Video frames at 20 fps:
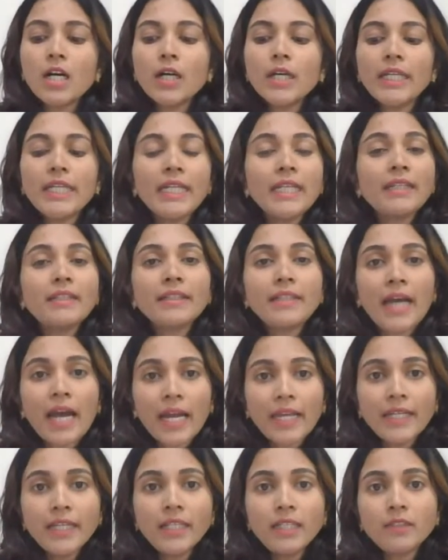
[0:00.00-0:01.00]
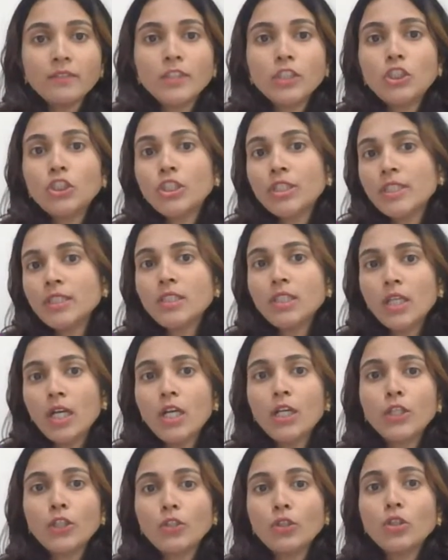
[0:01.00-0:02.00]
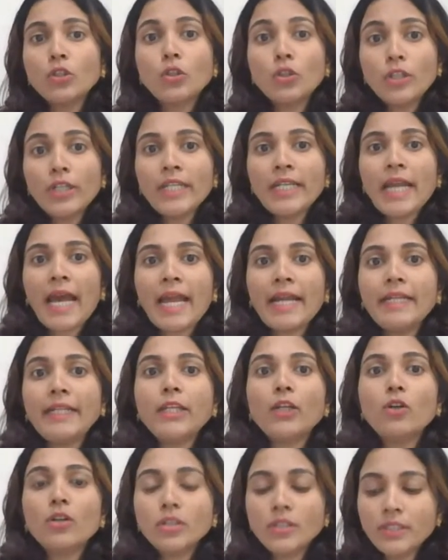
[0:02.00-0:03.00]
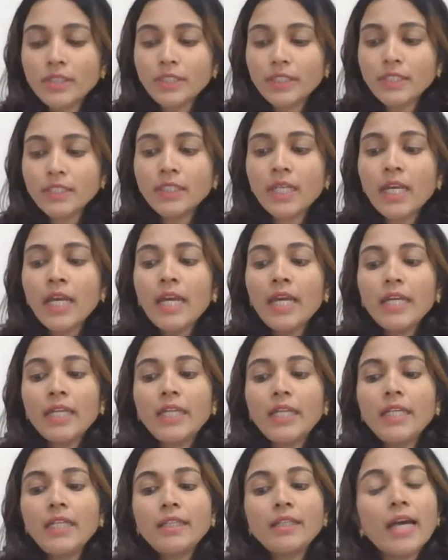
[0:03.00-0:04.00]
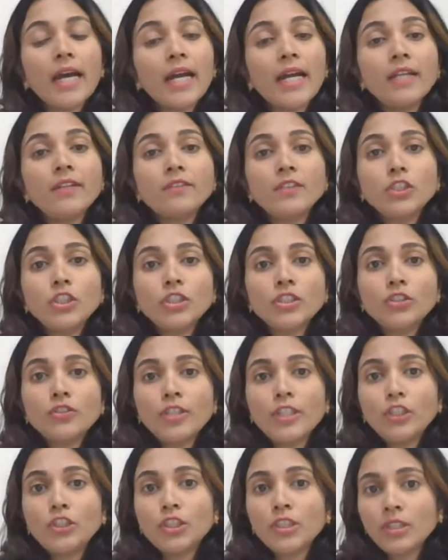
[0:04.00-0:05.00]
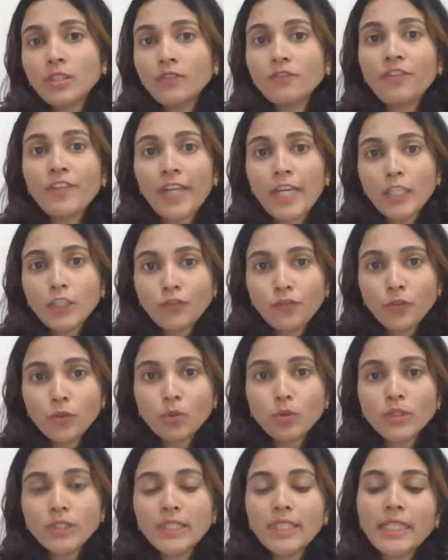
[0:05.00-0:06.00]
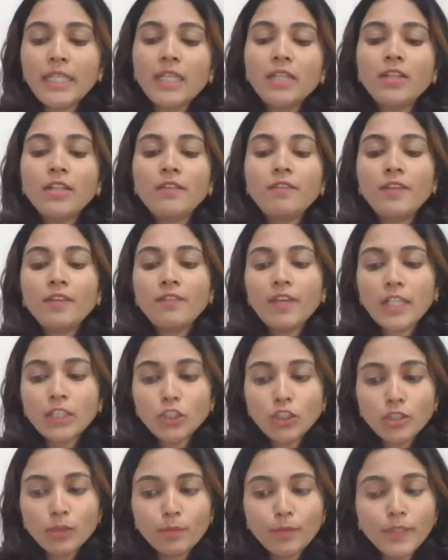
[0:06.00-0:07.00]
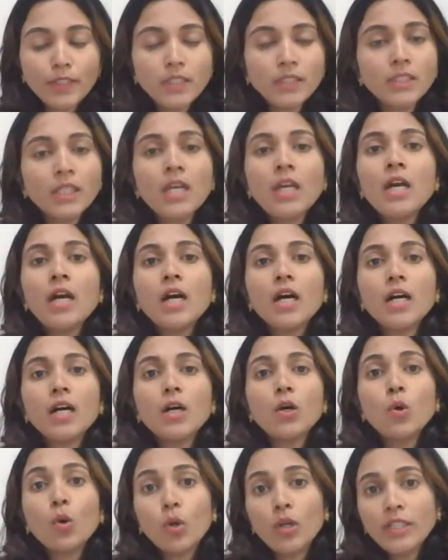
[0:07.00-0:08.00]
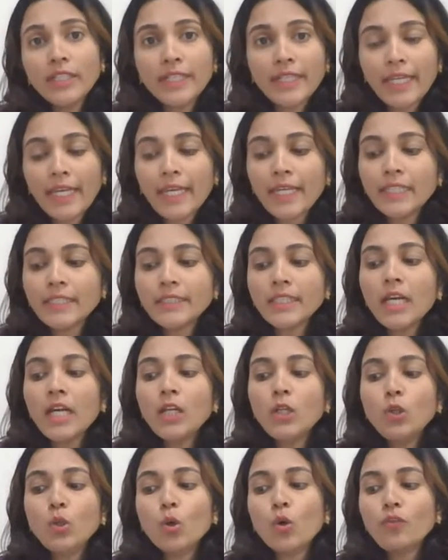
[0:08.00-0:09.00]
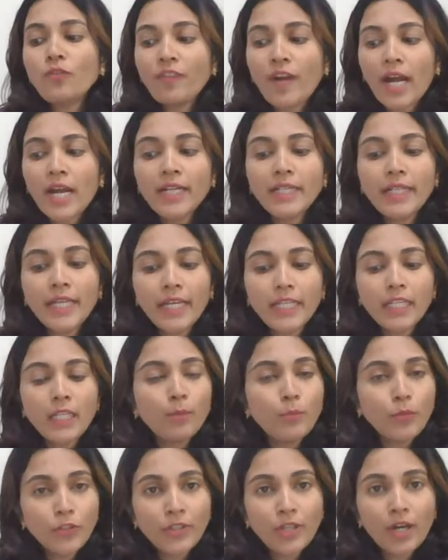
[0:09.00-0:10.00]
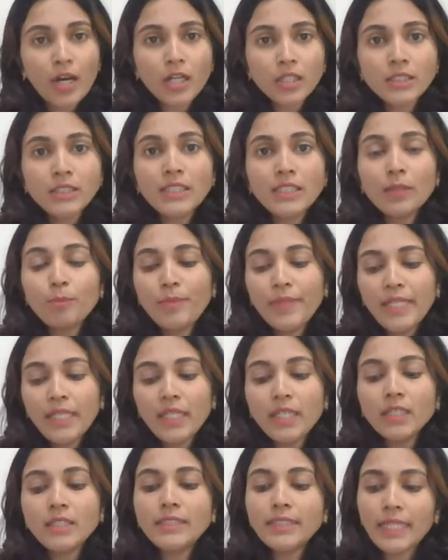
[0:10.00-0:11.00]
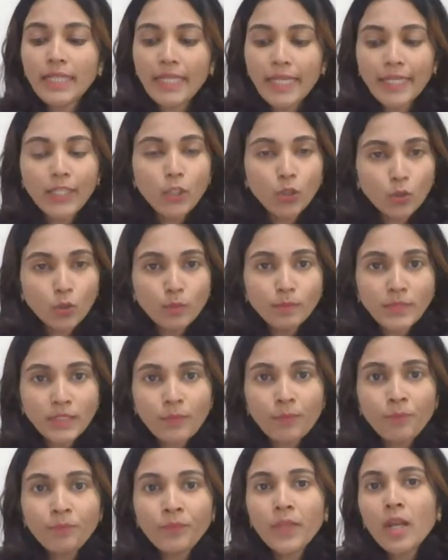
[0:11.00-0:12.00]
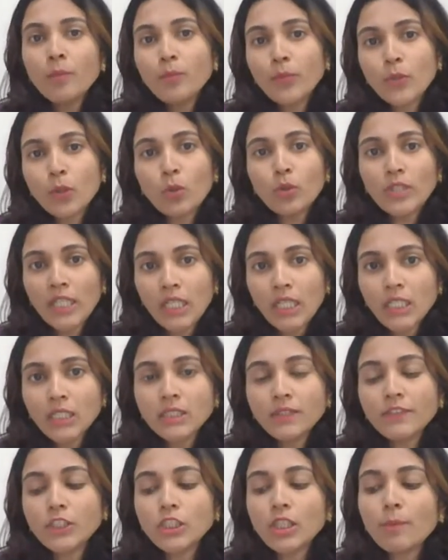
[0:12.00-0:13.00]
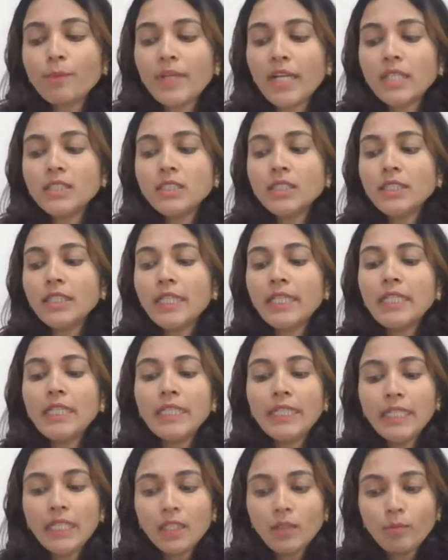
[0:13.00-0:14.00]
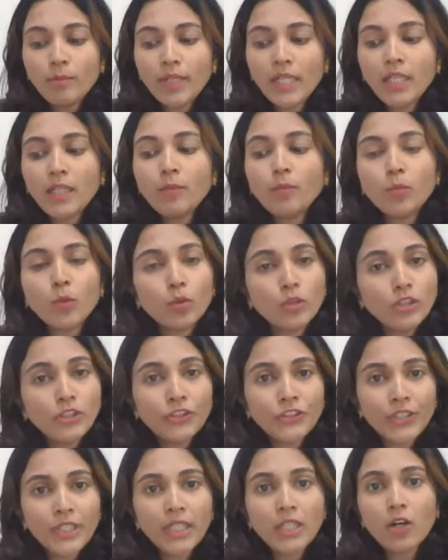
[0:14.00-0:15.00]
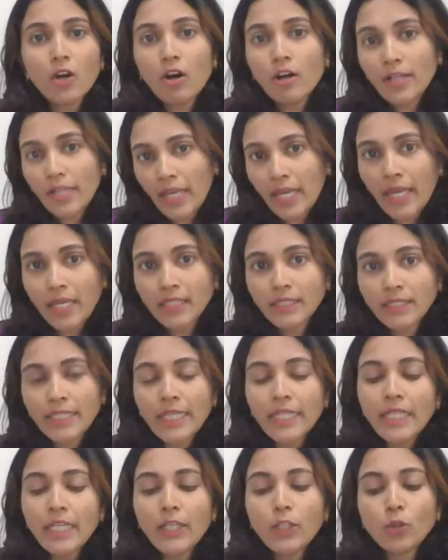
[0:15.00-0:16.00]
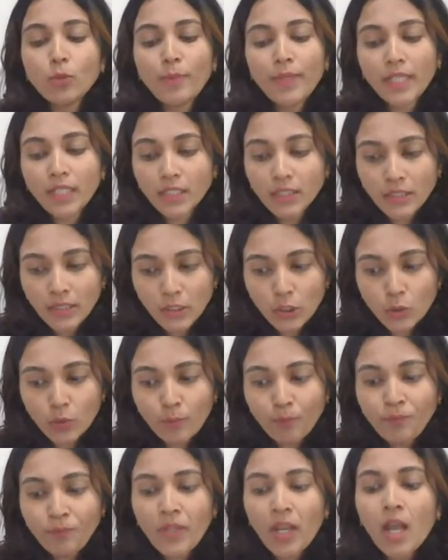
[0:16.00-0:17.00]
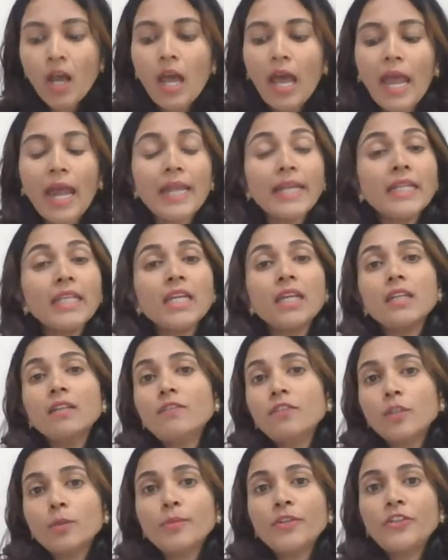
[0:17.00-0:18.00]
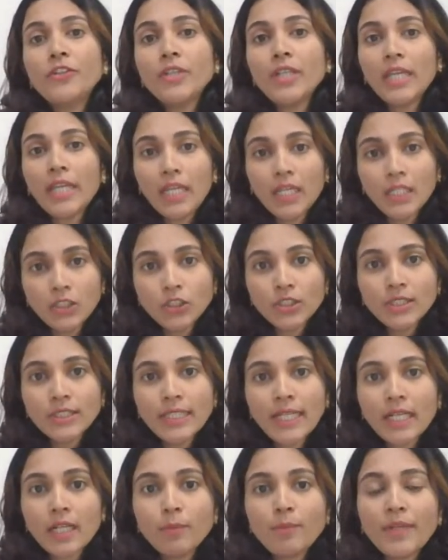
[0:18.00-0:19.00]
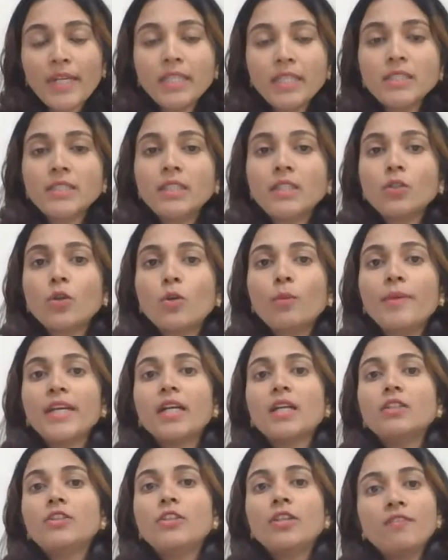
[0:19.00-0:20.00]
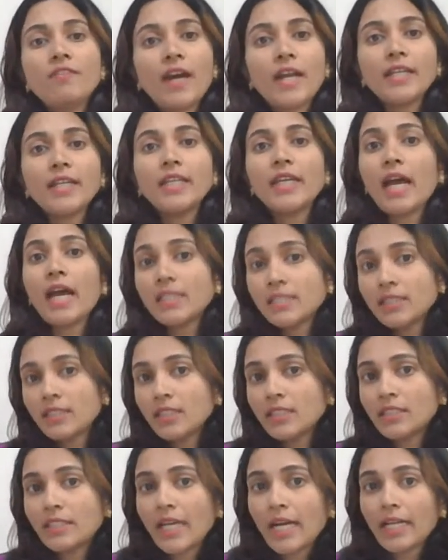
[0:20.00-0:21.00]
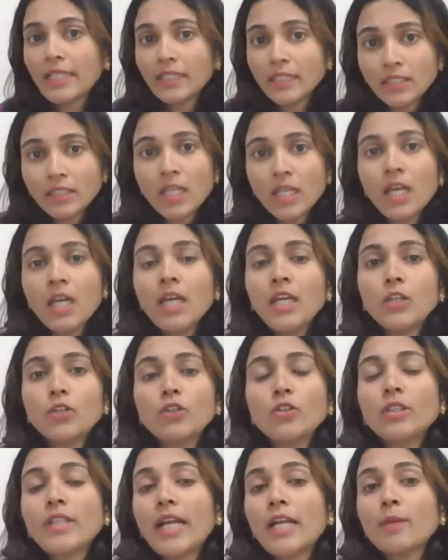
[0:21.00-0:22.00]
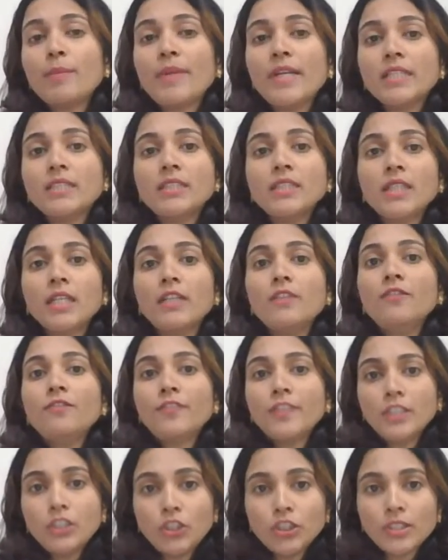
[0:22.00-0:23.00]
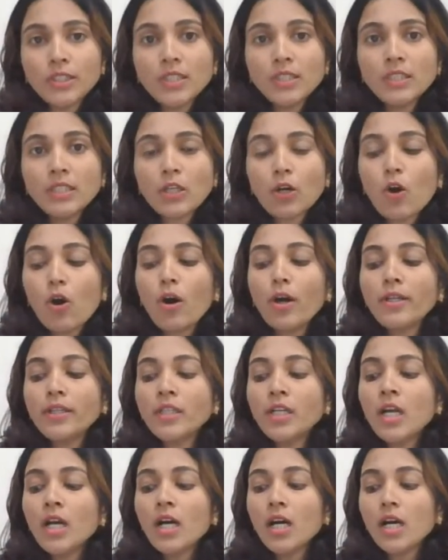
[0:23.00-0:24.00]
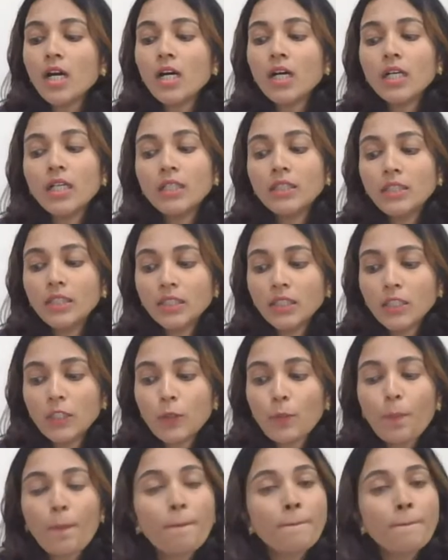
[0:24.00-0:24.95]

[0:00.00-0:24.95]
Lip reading: Eat diet which is good in antioxidants. Eat diet which is rich in fresh fruits, green leafy vegetables, whole grains, low fat dairy products, the beans, the legumes. Proteins which are present in lean meat, poultry, or eggs, they need to be consumed. Anti-inflammatory agents that are present in omega-3 fatty acids, that is that are present in fishes, or the